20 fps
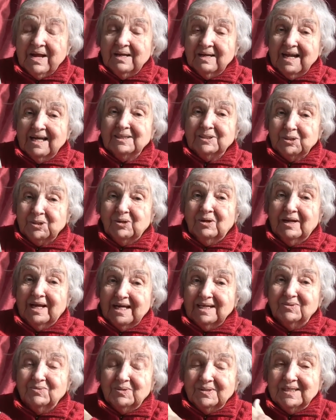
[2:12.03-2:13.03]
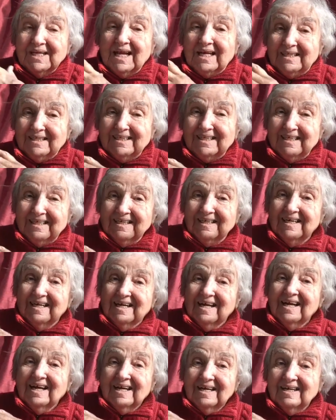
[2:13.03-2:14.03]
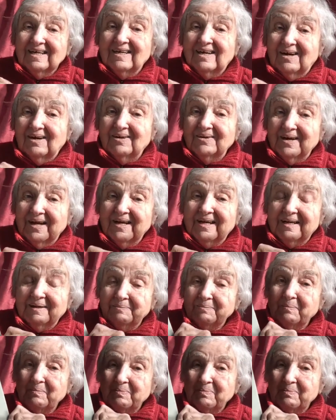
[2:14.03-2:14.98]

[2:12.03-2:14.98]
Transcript: natural light was catching on her.